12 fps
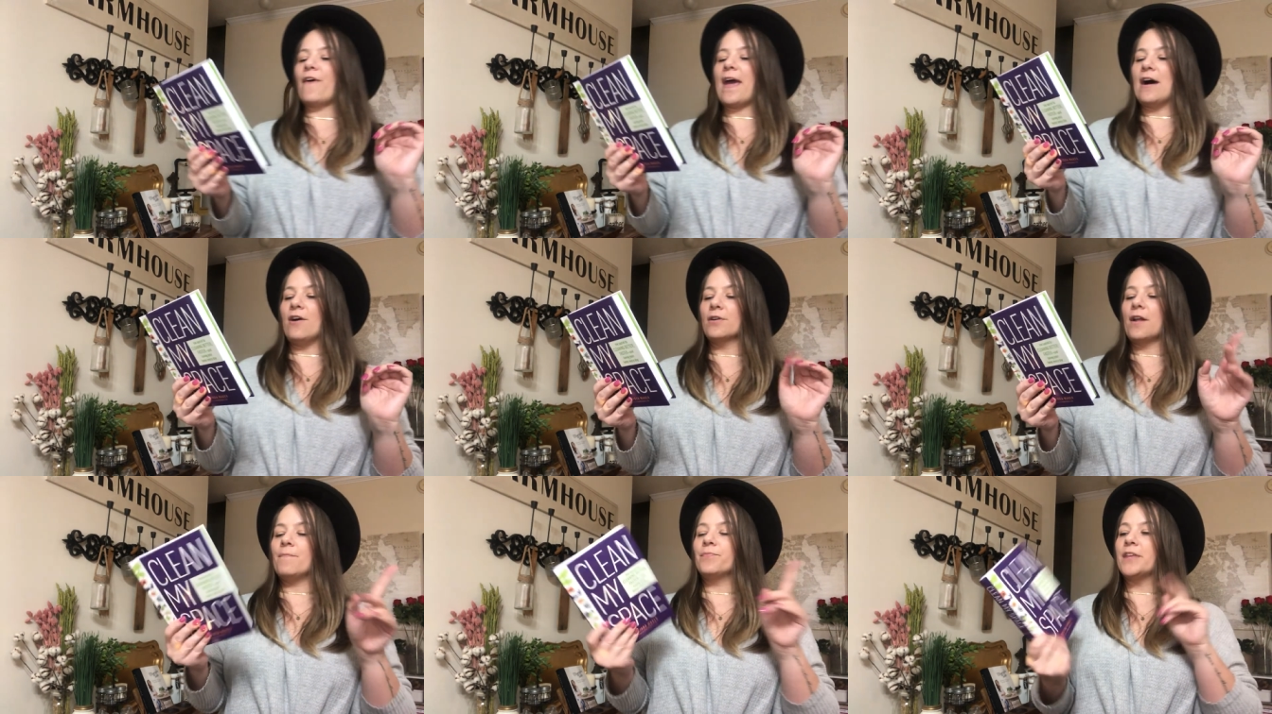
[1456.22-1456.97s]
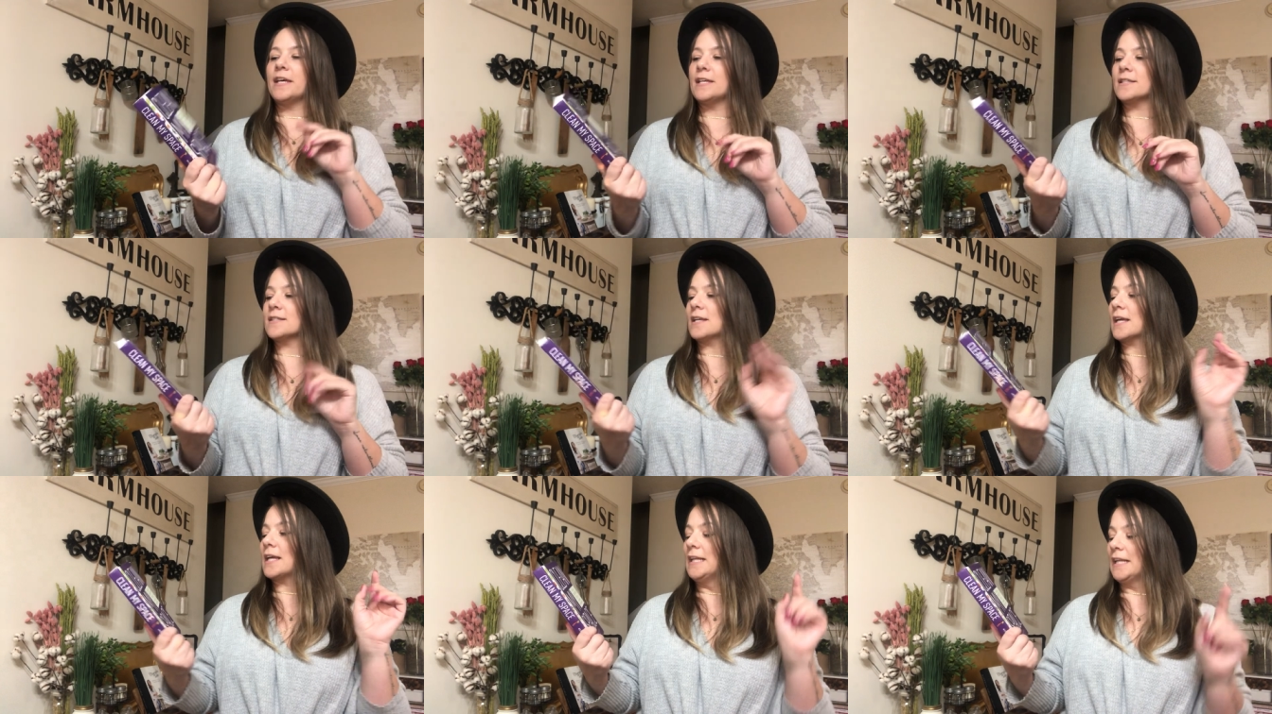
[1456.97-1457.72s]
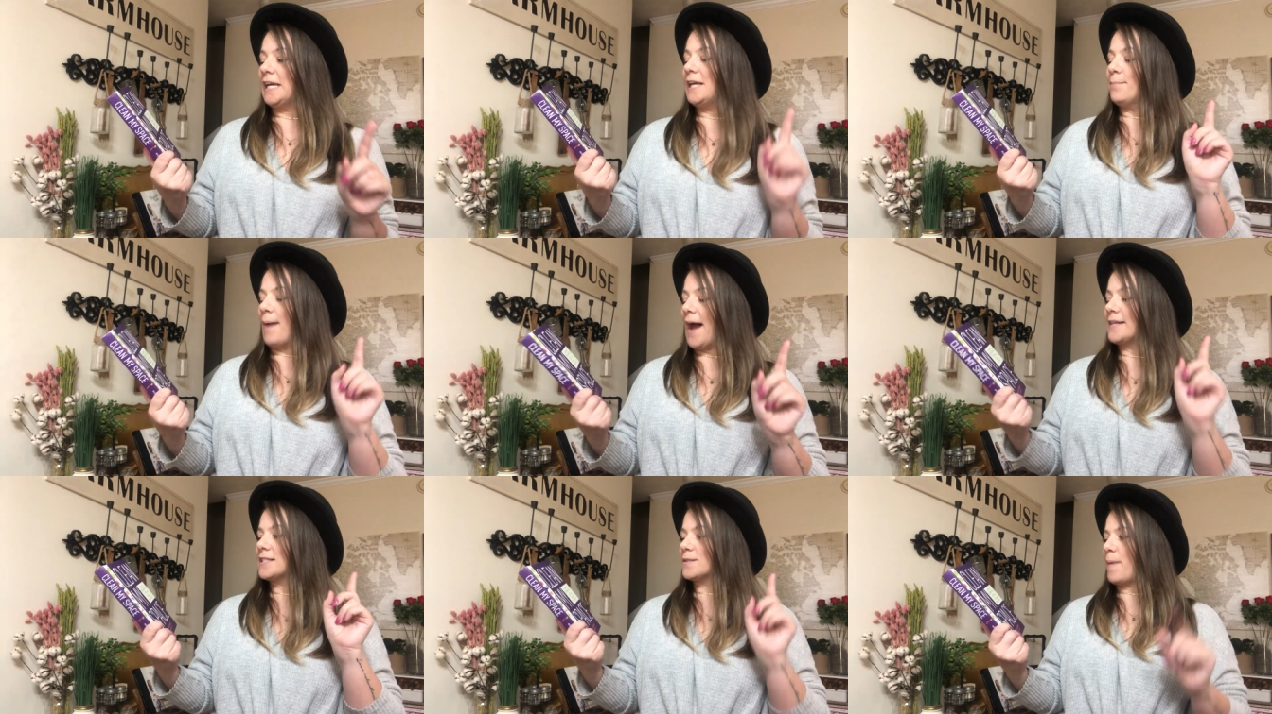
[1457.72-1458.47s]
found this Clean
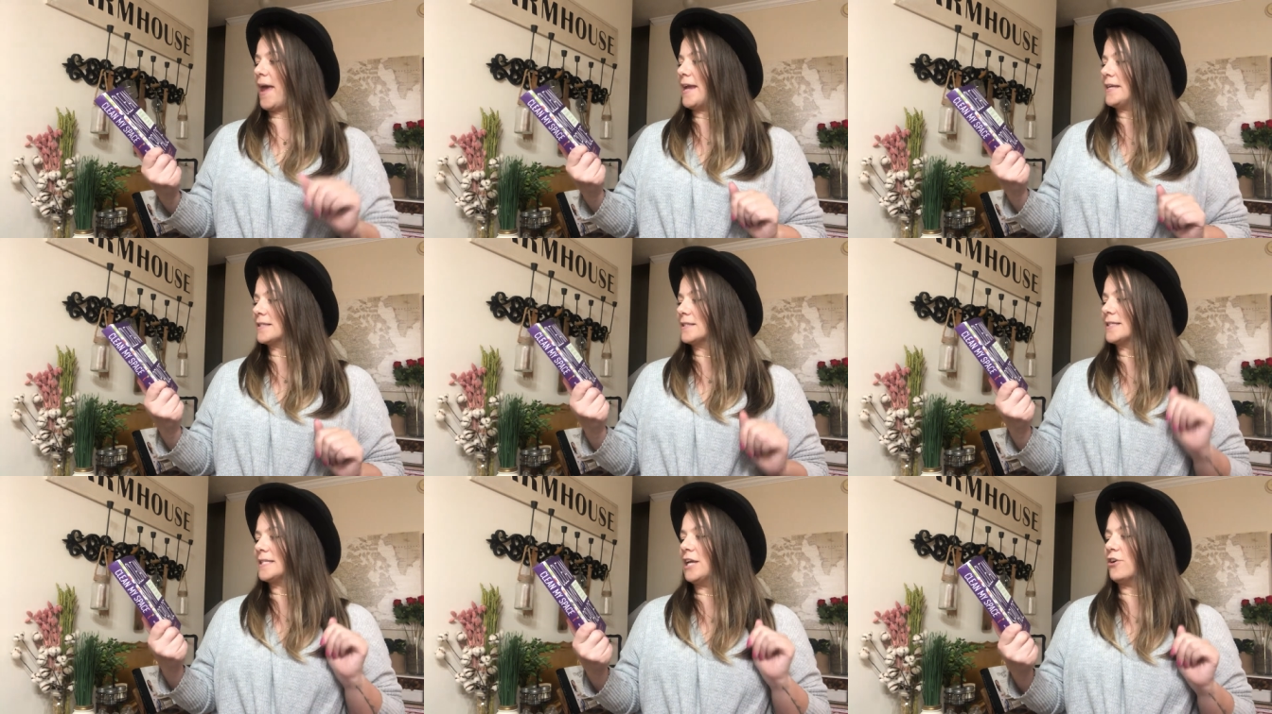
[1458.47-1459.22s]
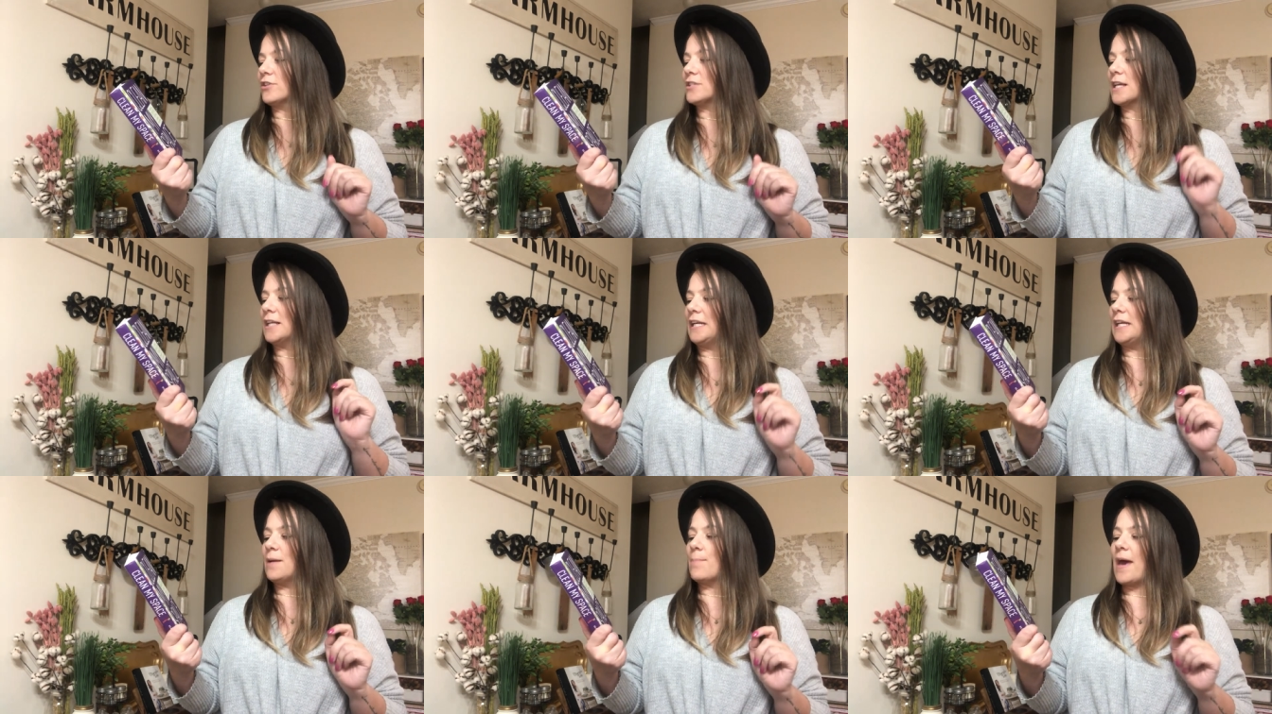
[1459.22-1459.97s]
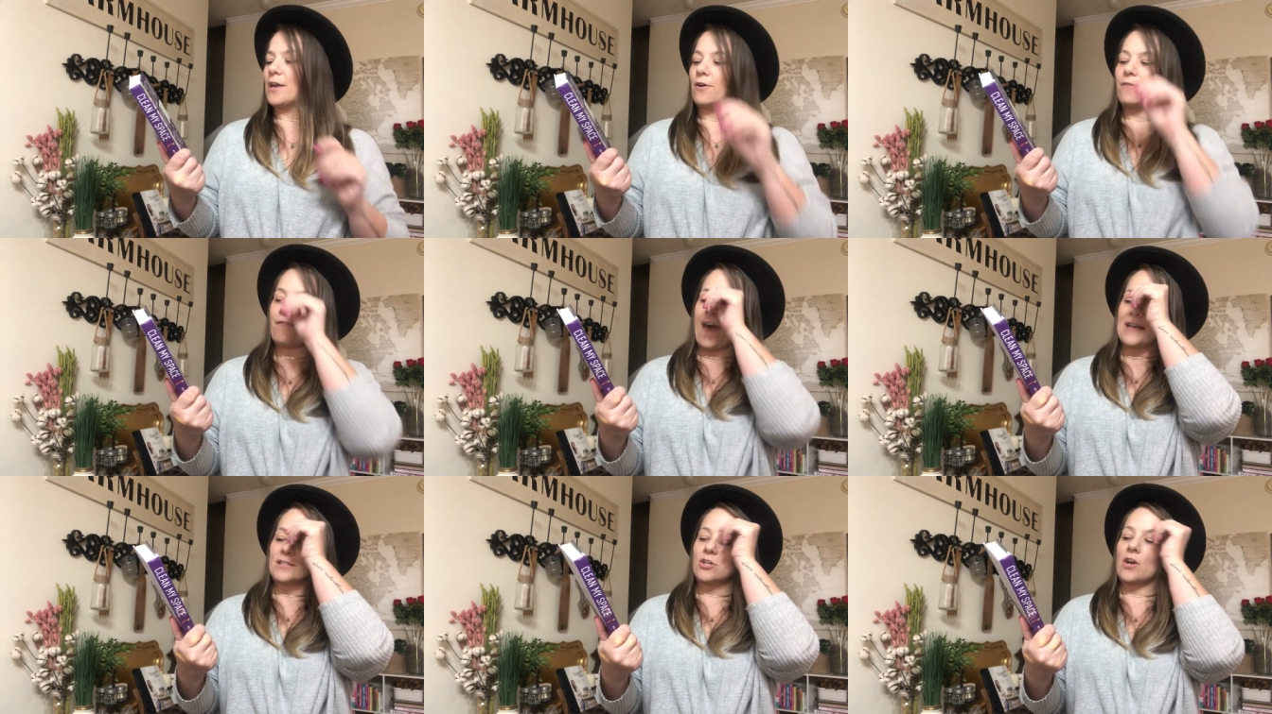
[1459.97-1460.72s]
My Space, the secret to cleaning better,
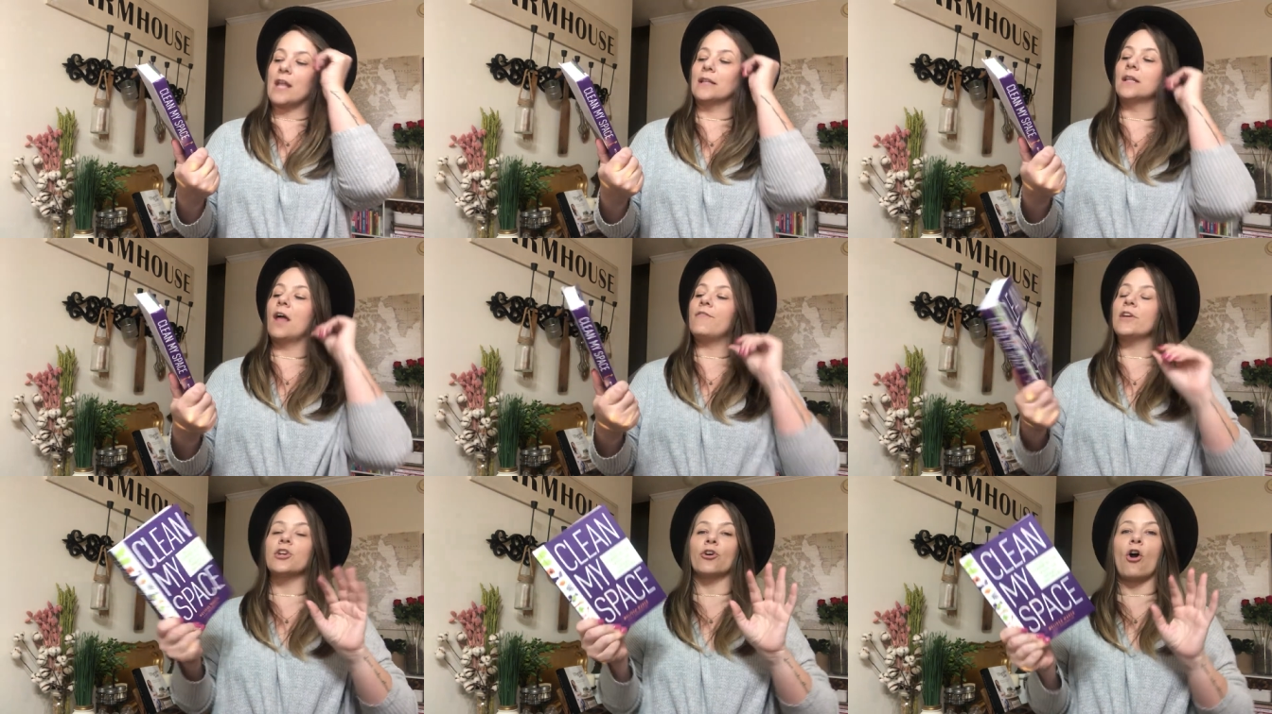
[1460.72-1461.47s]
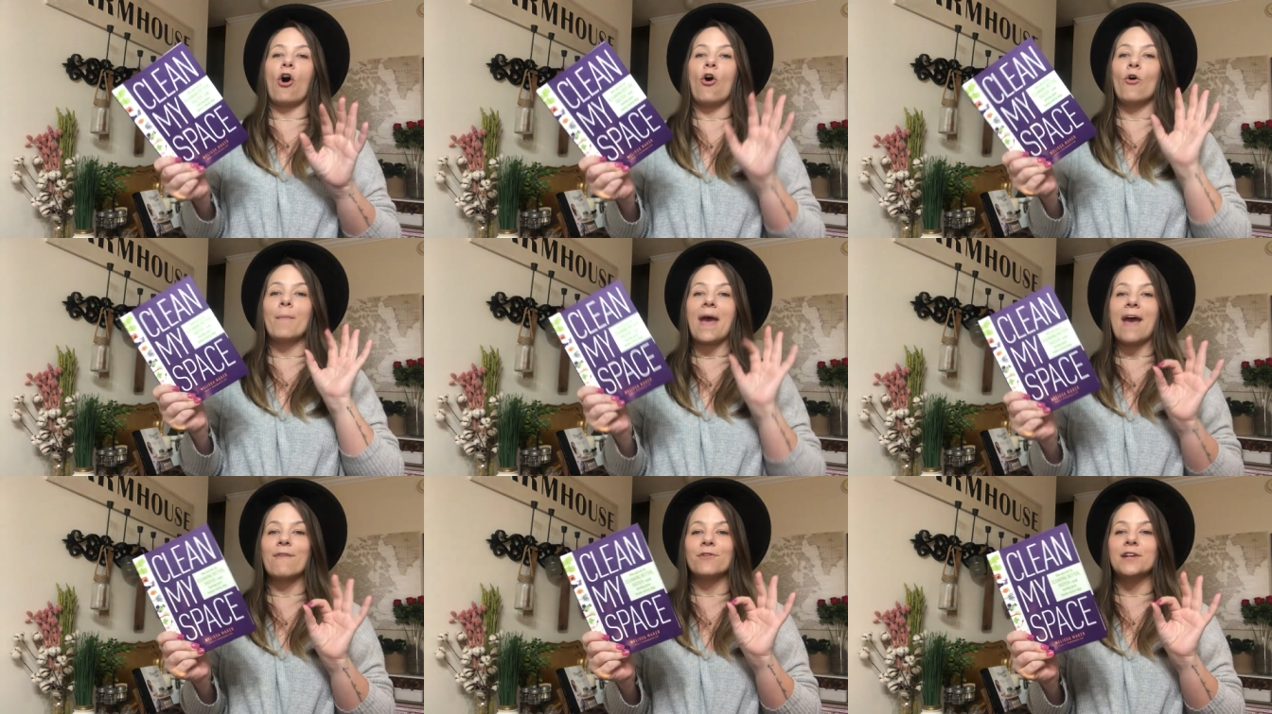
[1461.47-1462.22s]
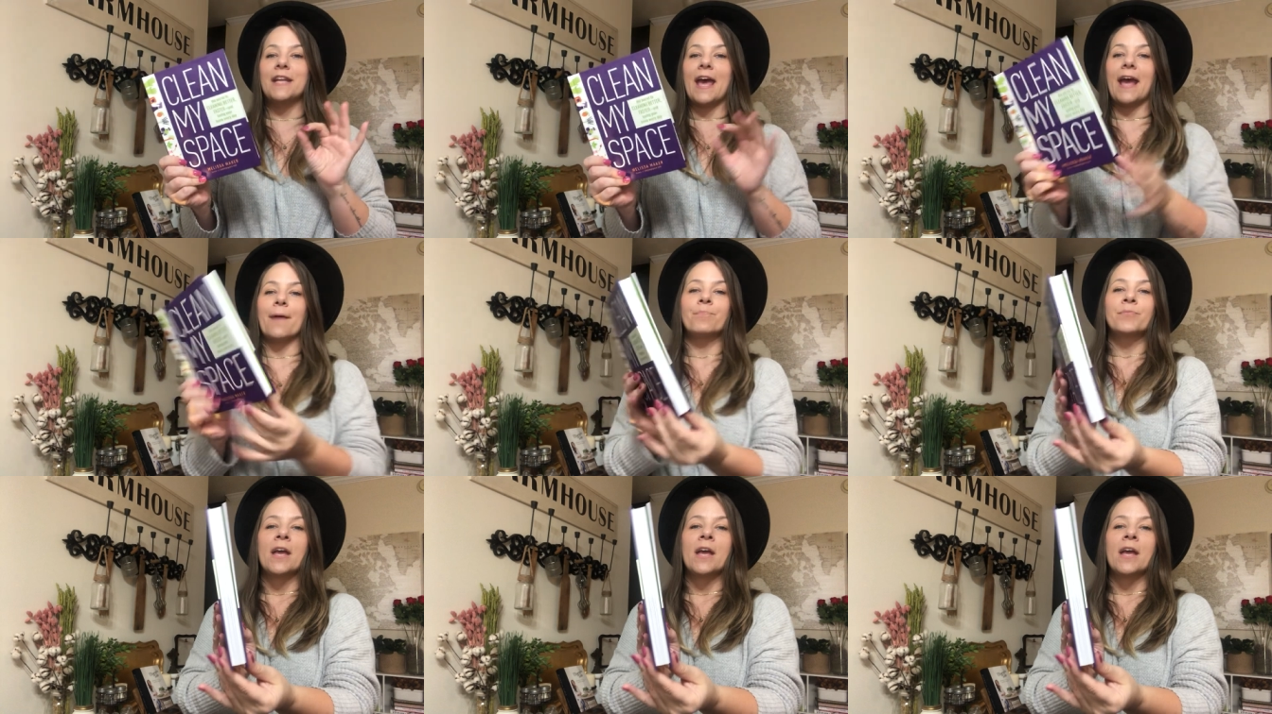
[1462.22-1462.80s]
faster, and loving your home every day.